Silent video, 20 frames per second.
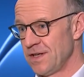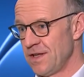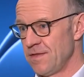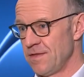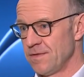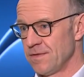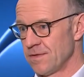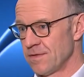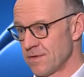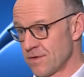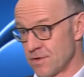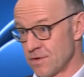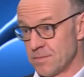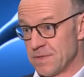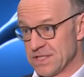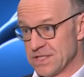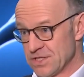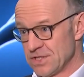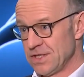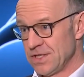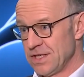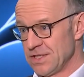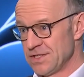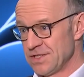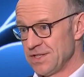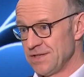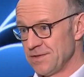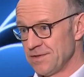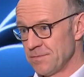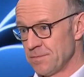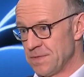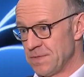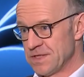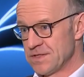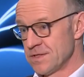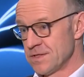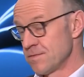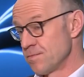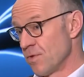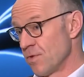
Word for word: in the combustion engine business,